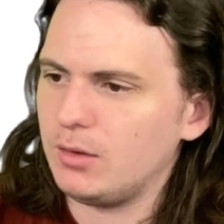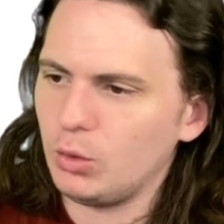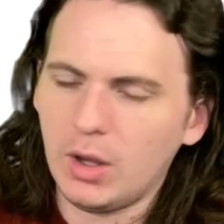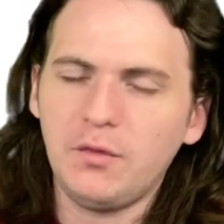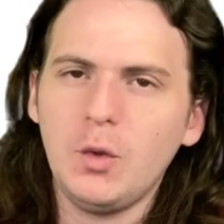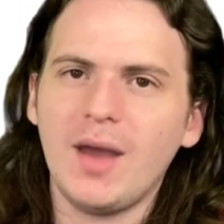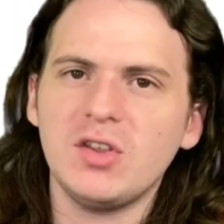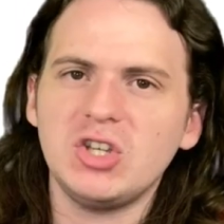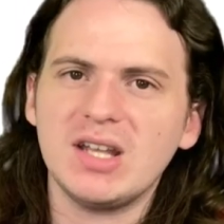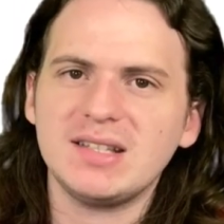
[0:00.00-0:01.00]
if you had the
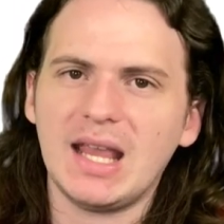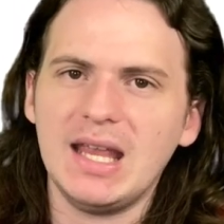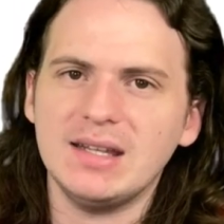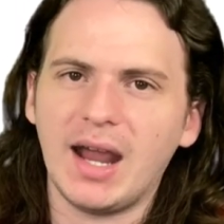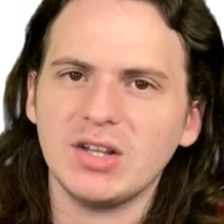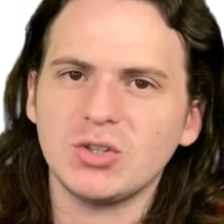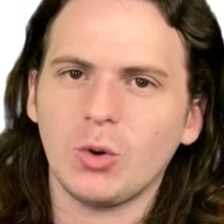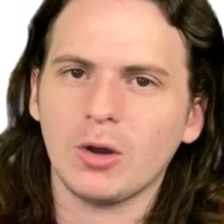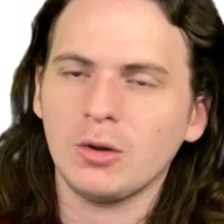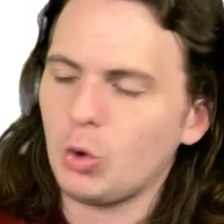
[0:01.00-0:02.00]
chance to eat
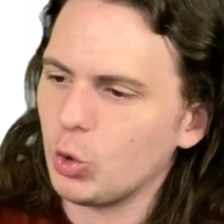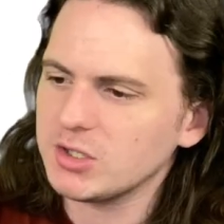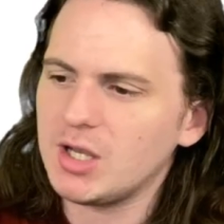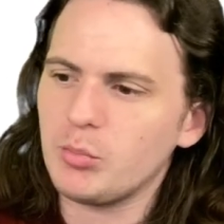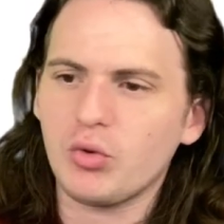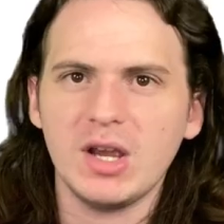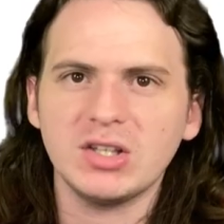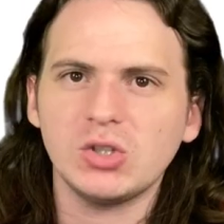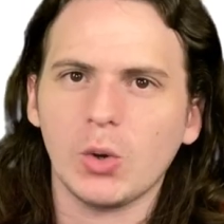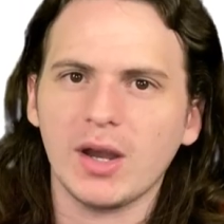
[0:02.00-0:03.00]
dinosaur or some
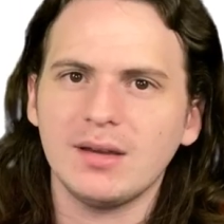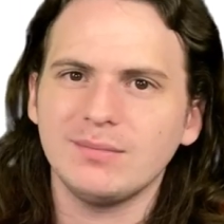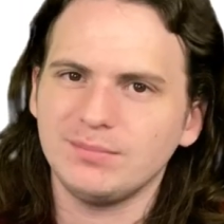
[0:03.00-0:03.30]
prehistoric